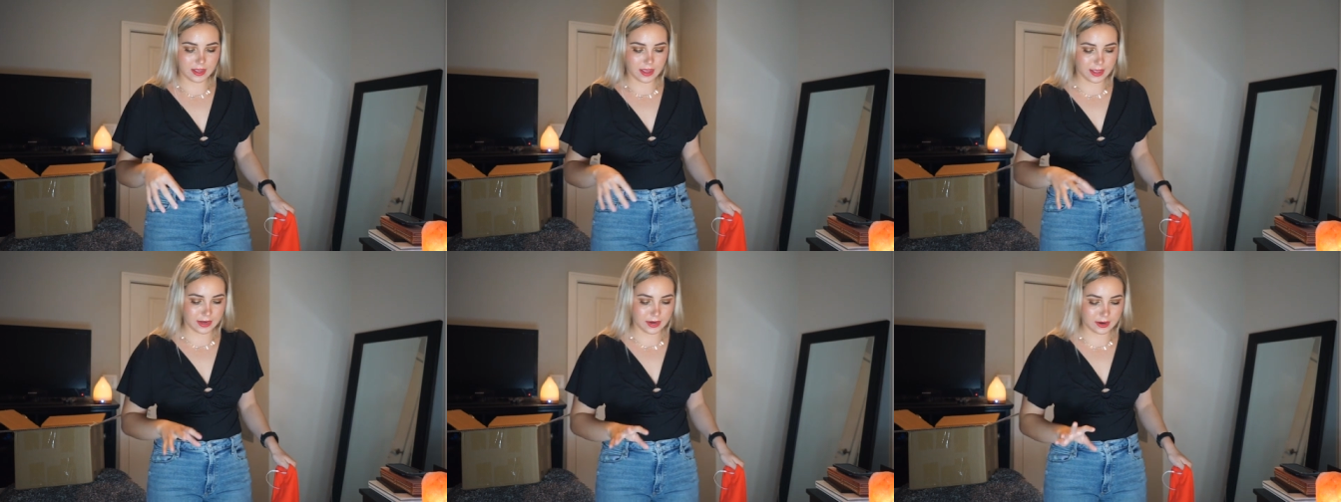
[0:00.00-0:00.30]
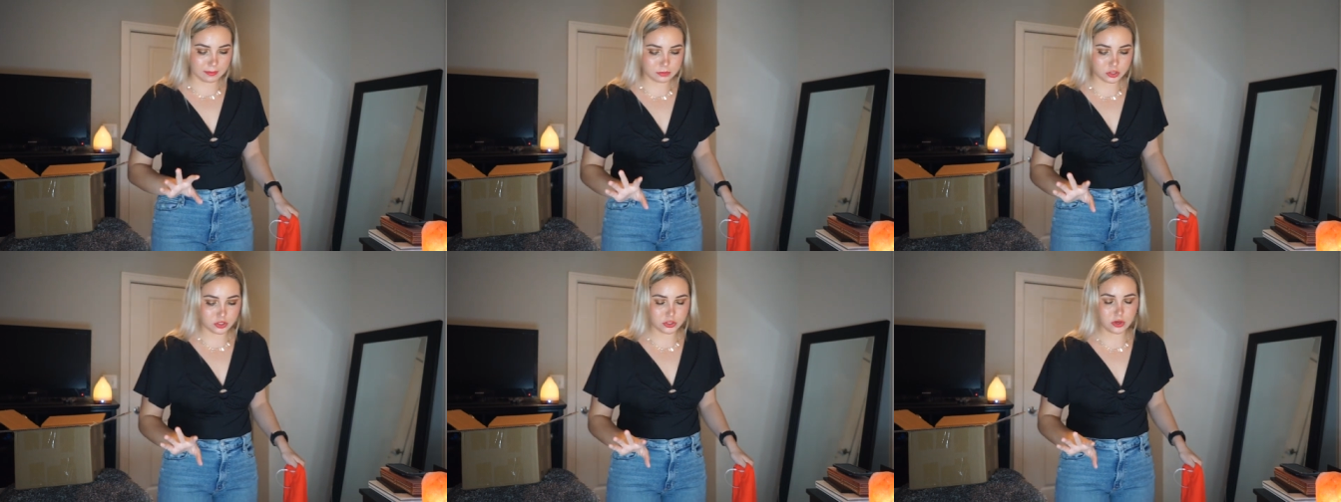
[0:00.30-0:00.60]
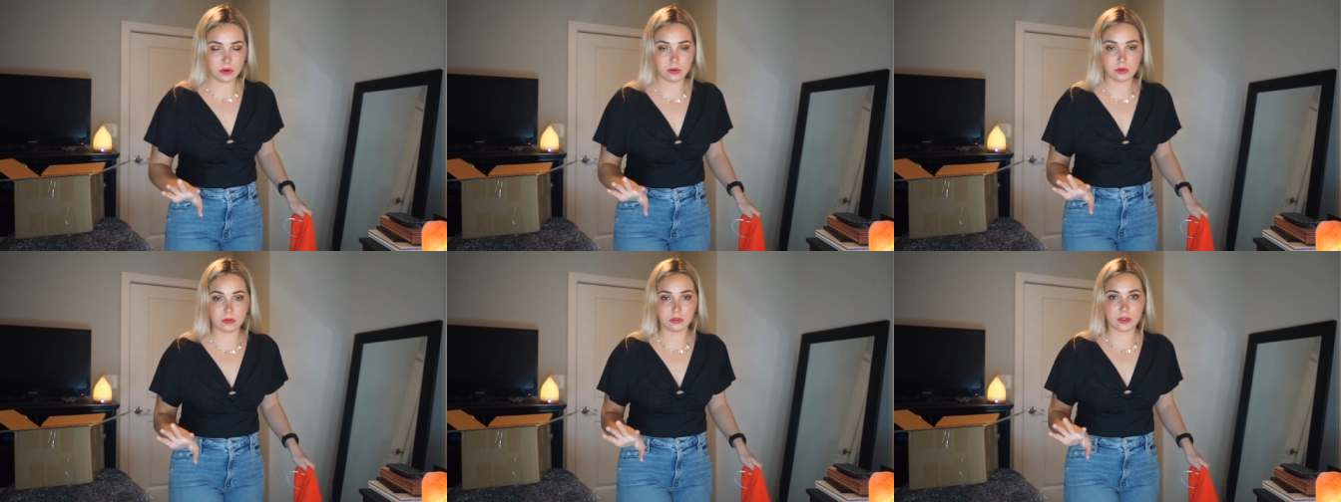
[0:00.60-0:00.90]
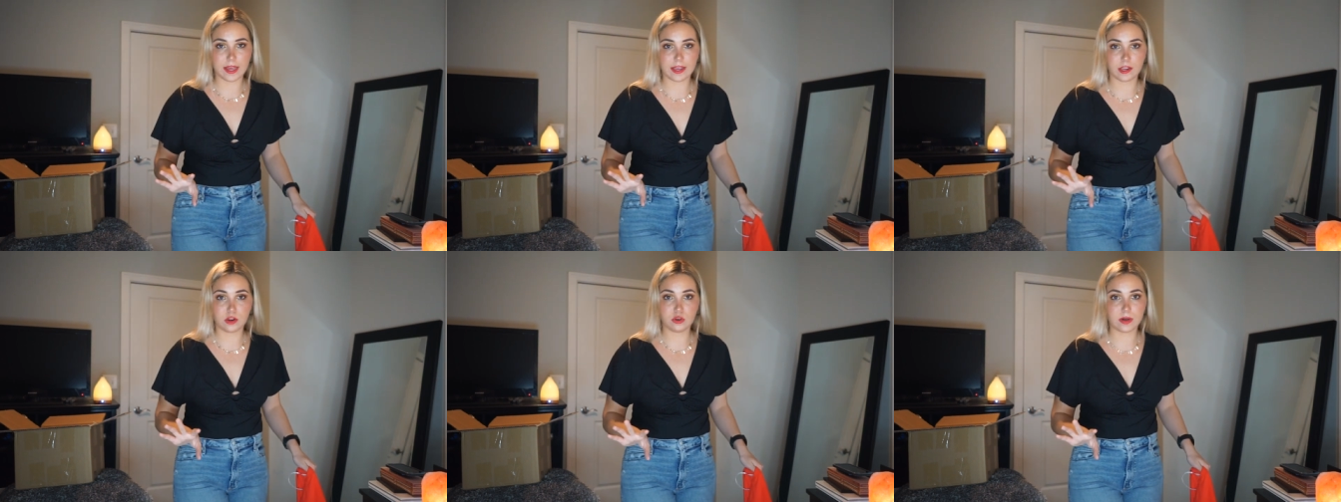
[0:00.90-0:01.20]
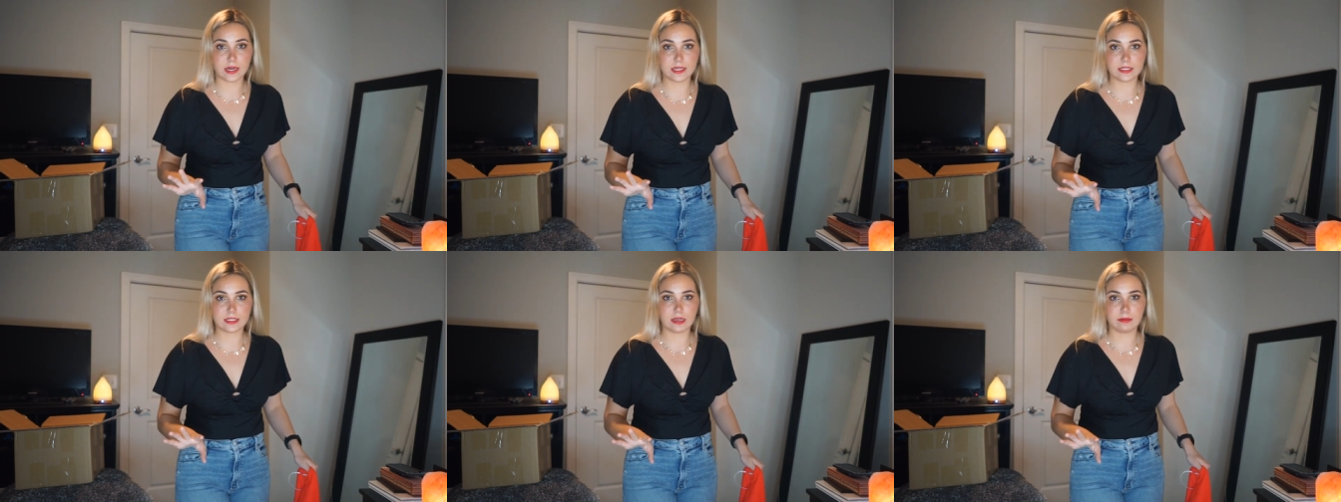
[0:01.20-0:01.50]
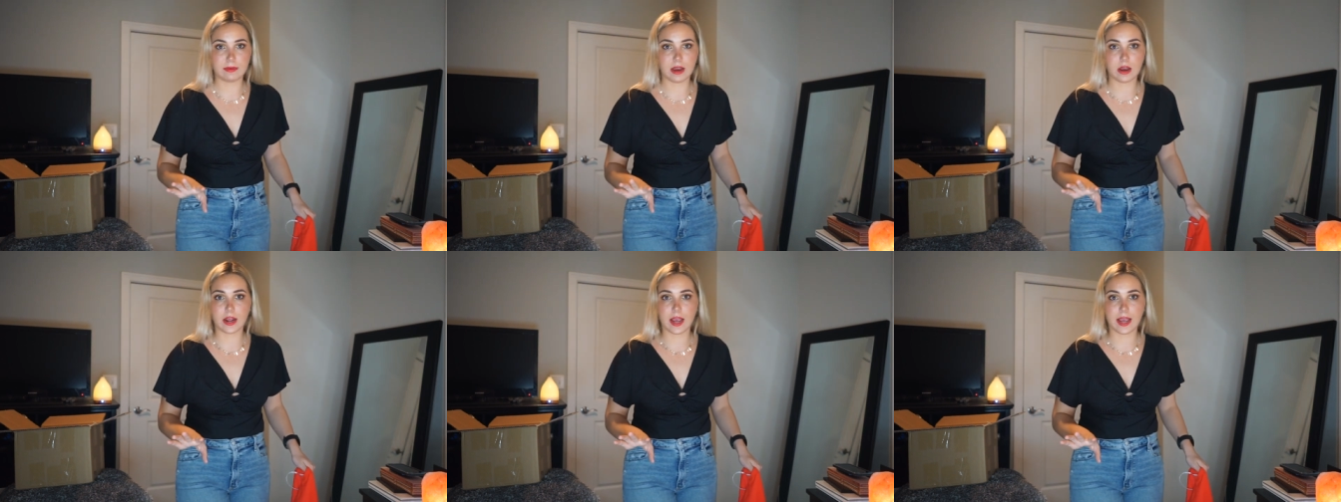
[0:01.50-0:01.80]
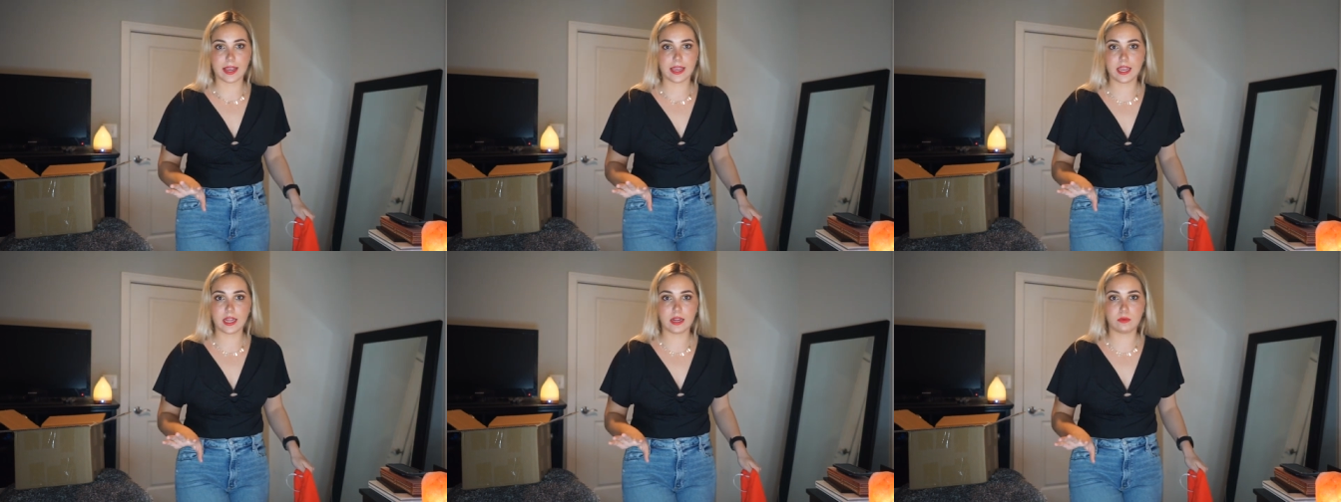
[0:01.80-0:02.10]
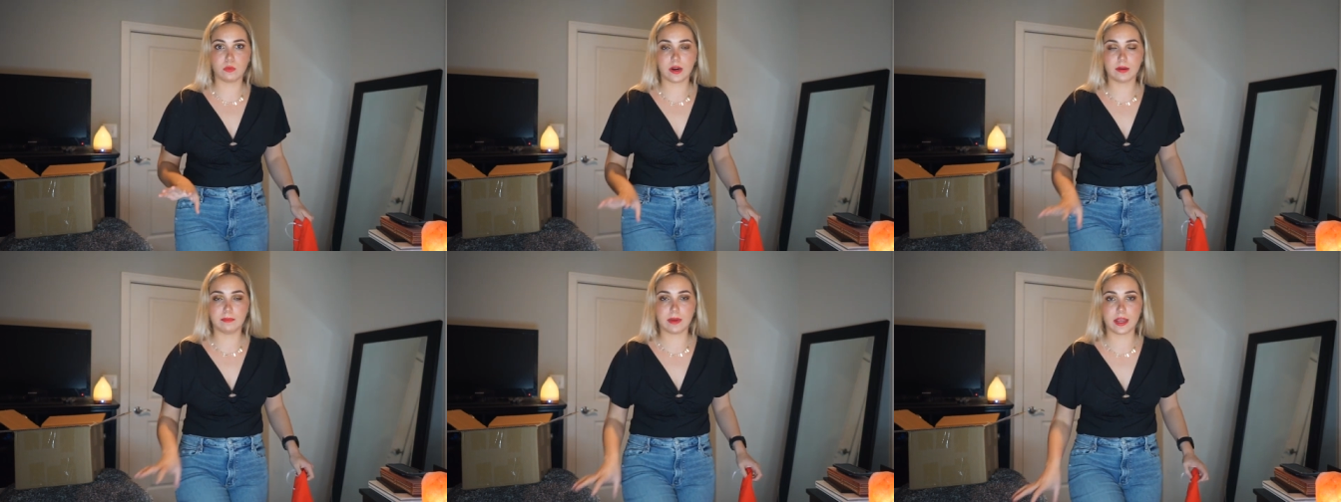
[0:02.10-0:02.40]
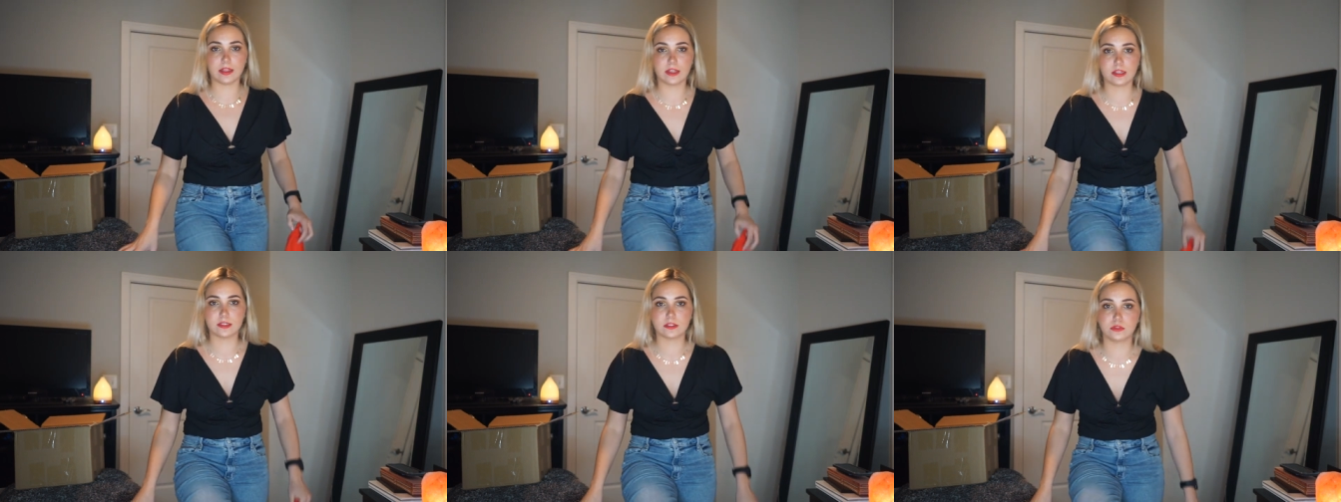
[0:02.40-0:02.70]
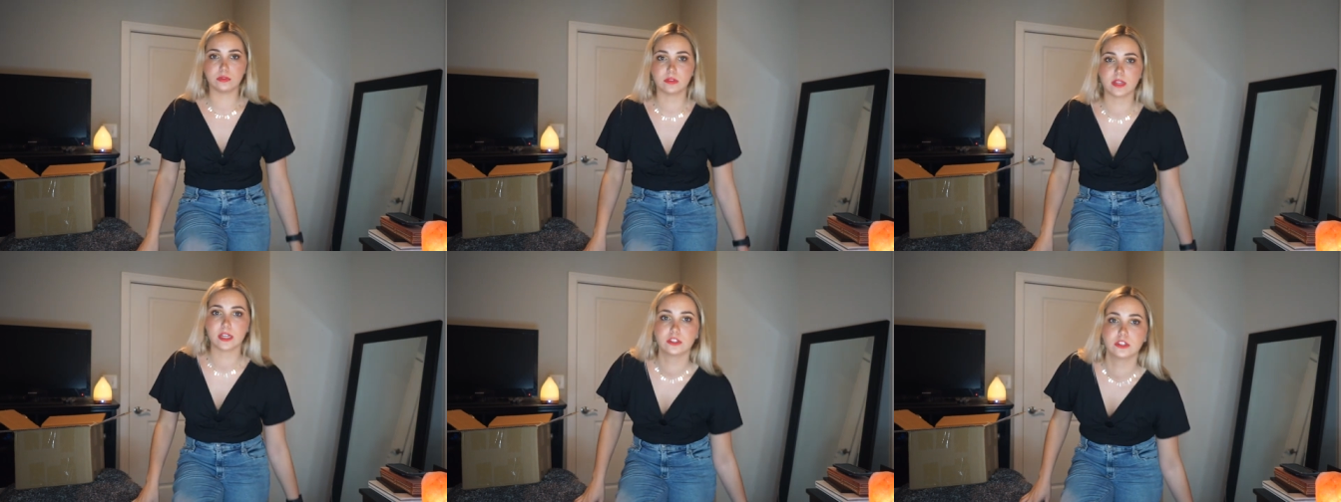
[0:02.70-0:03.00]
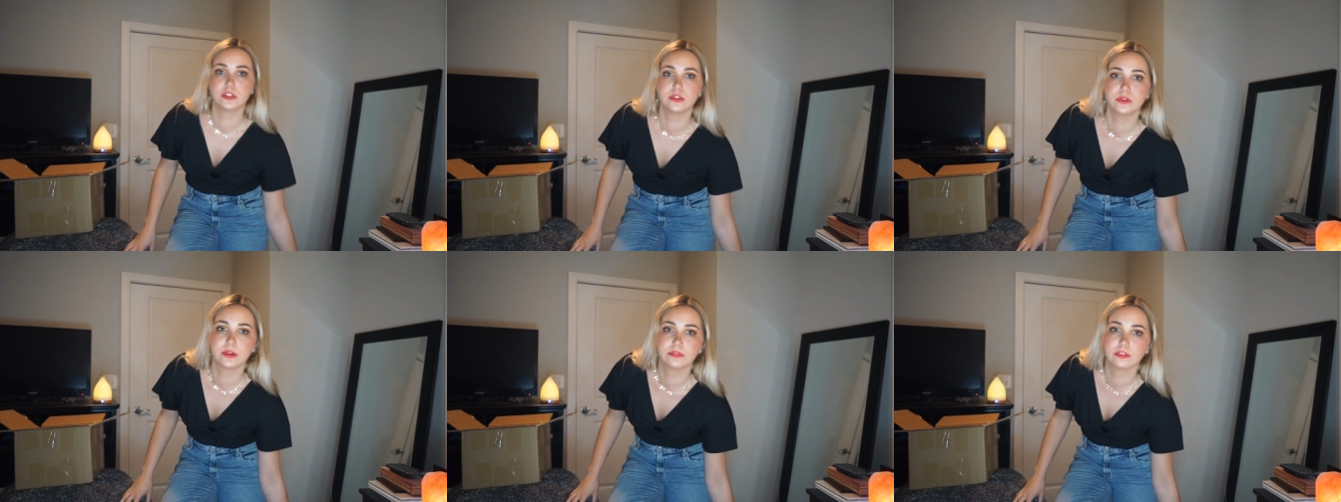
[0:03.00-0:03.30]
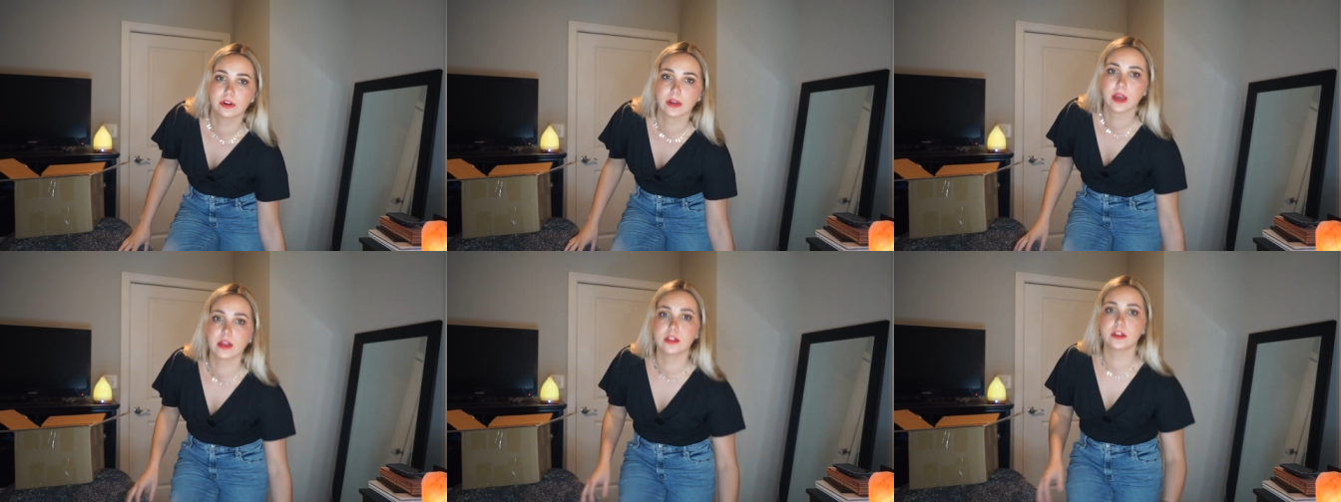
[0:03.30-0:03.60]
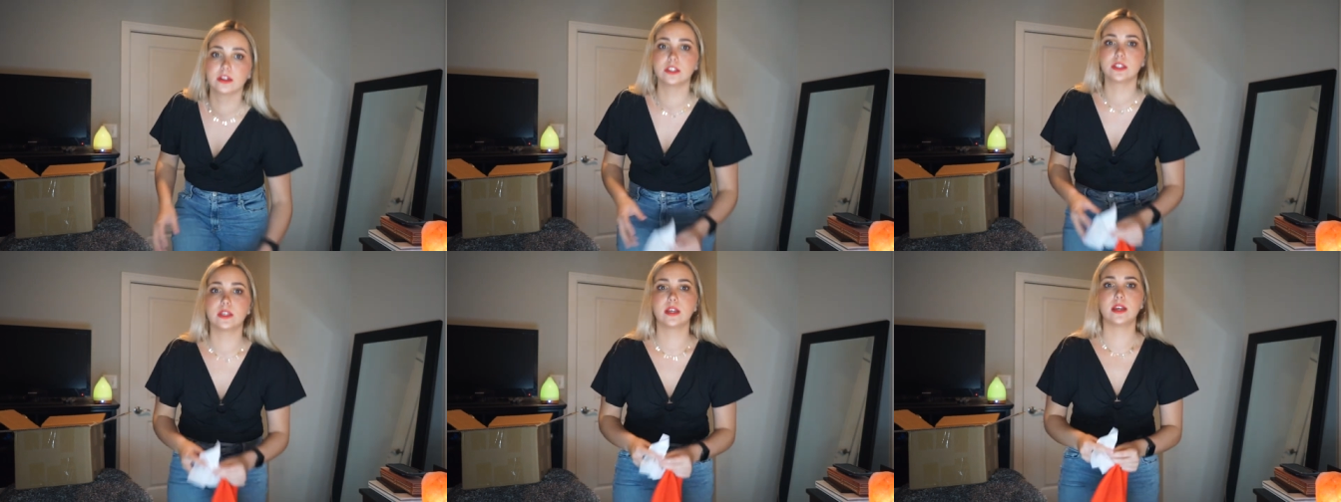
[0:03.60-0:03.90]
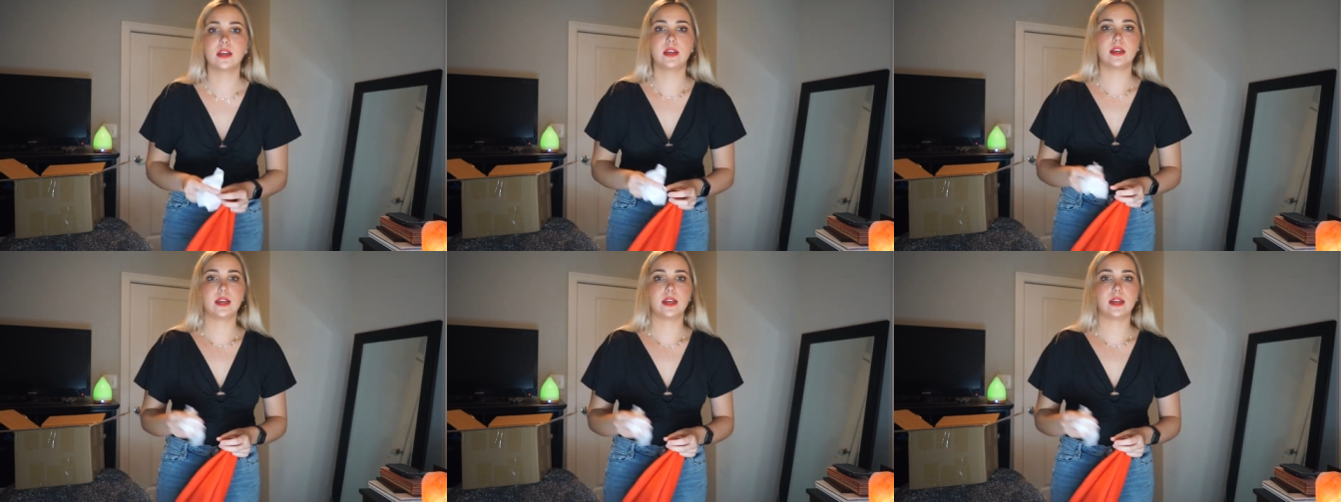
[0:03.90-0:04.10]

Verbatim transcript: And I'm so like crazy about it. I can't wear a bathing suit that's two different colors.